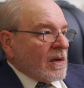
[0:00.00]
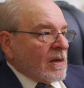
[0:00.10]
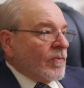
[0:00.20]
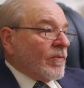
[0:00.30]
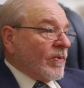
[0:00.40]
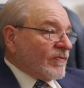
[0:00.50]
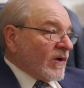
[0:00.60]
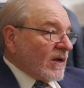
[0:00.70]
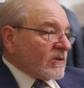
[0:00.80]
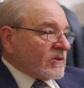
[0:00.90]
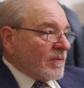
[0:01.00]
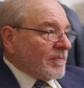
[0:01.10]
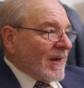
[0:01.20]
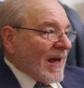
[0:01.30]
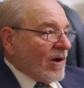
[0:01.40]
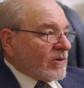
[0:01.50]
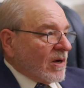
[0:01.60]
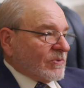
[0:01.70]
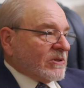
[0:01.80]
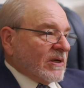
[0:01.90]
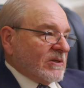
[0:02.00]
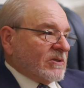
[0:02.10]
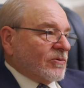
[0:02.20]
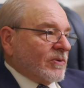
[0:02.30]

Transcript: We've done some outcome studies at